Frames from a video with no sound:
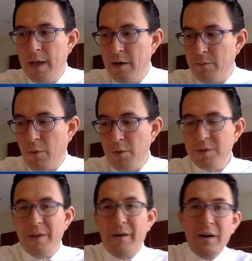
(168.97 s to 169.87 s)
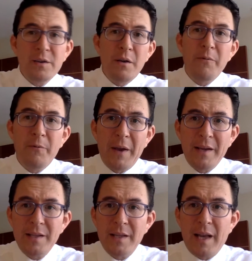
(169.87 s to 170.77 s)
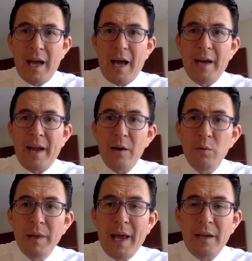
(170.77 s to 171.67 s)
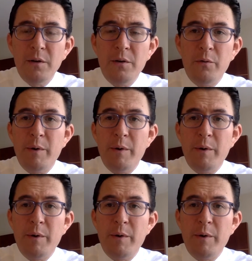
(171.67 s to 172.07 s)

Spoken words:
And of course, there are some things that I would like you to